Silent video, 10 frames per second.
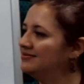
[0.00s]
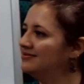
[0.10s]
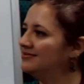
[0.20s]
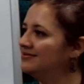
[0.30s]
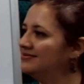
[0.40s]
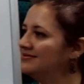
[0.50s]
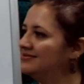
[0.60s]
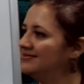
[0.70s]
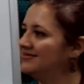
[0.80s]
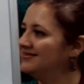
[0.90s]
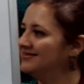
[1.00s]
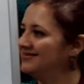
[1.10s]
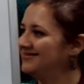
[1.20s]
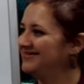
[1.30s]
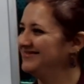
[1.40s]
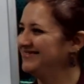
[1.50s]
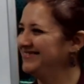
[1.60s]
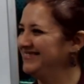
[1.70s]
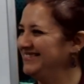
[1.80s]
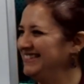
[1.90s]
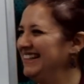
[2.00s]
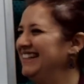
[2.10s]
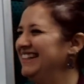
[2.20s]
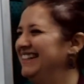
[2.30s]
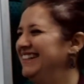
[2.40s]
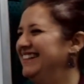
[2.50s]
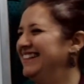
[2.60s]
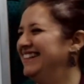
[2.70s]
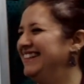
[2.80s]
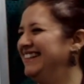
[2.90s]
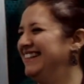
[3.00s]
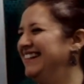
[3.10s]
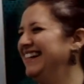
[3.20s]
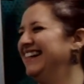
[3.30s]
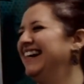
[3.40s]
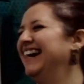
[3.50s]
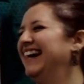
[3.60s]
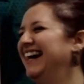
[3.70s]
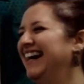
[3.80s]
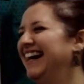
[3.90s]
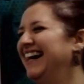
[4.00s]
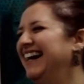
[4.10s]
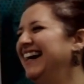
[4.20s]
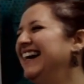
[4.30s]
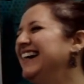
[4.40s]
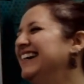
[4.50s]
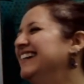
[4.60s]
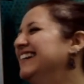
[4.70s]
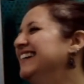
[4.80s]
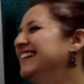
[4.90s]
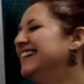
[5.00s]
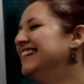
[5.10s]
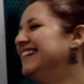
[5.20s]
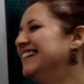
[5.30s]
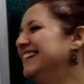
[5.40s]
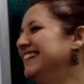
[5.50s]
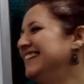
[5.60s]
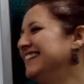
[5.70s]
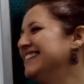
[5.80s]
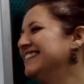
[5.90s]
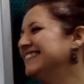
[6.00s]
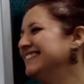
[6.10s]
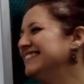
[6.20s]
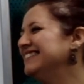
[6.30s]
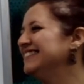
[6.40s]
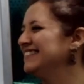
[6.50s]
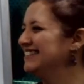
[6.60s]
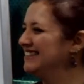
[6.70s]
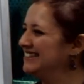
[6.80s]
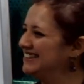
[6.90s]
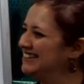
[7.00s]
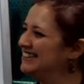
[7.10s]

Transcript: This person isn't speaking.